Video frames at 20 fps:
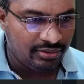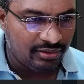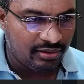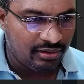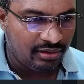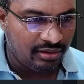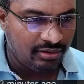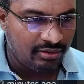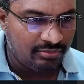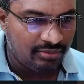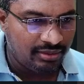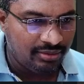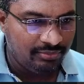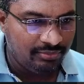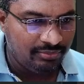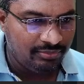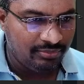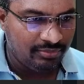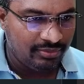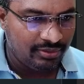the column
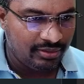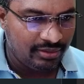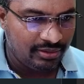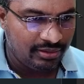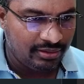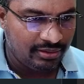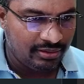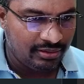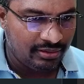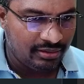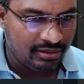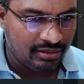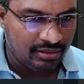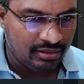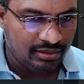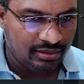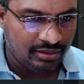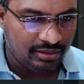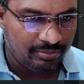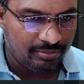name in
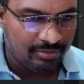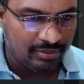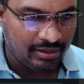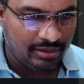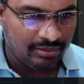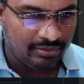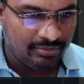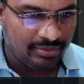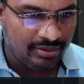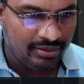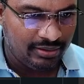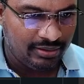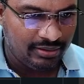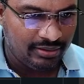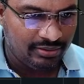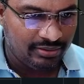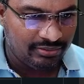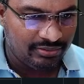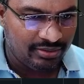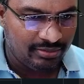department?
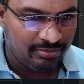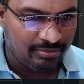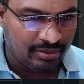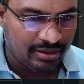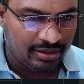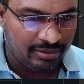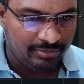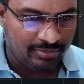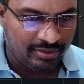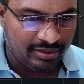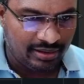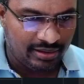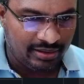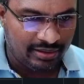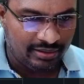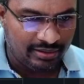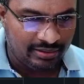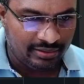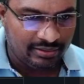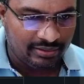It is department
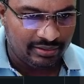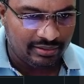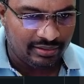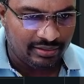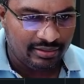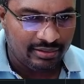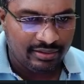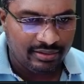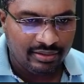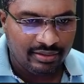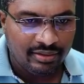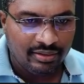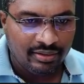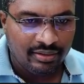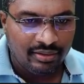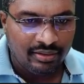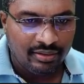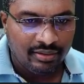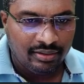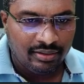ID, right?
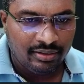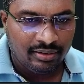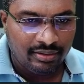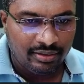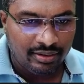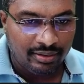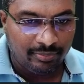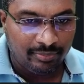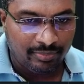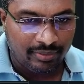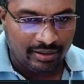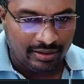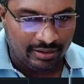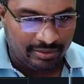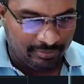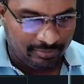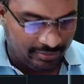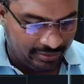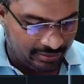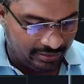
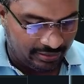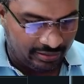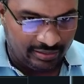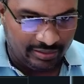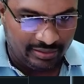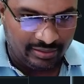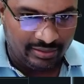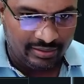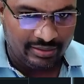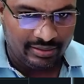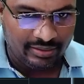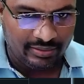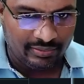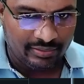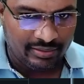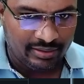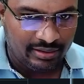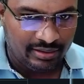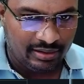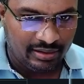Department ID.
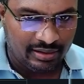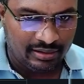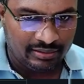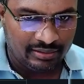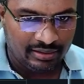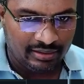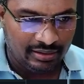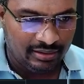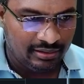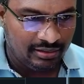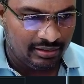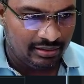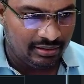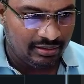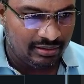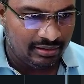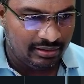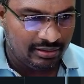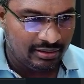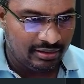Okay, and then
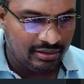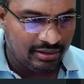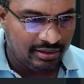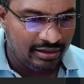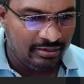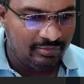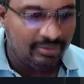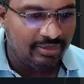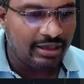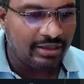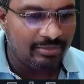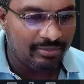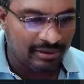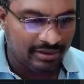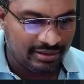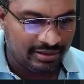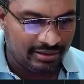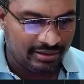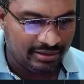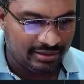country and
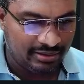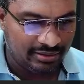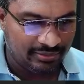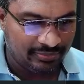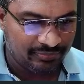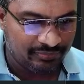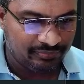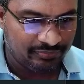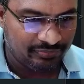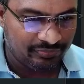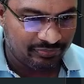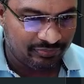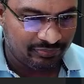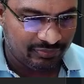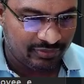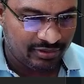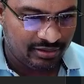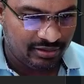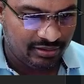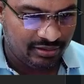department country.
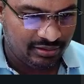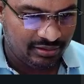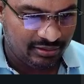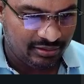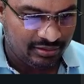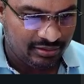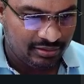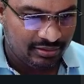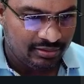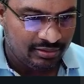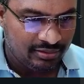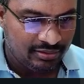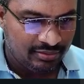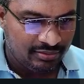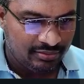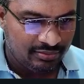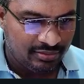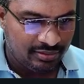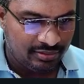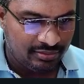Okay,
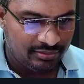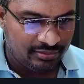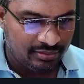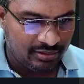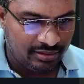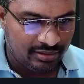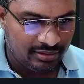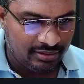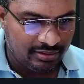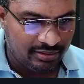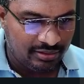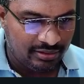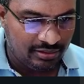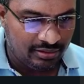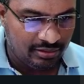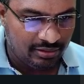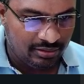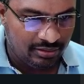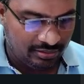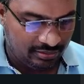where is that? D
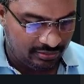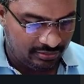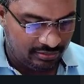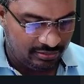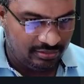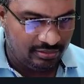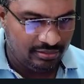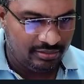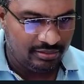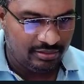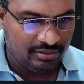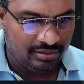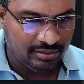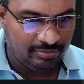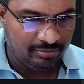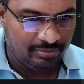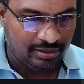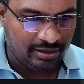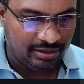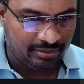dot
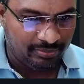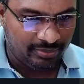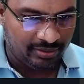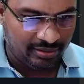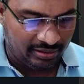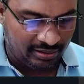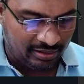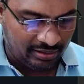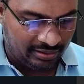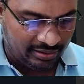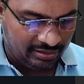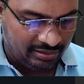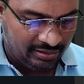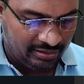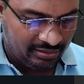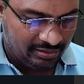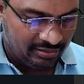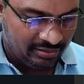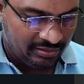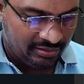department
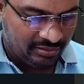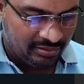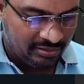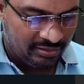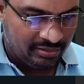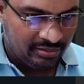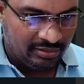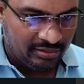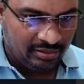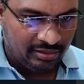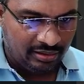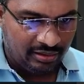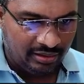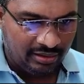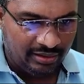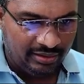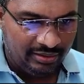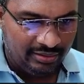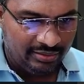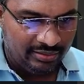ID
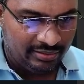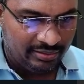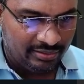and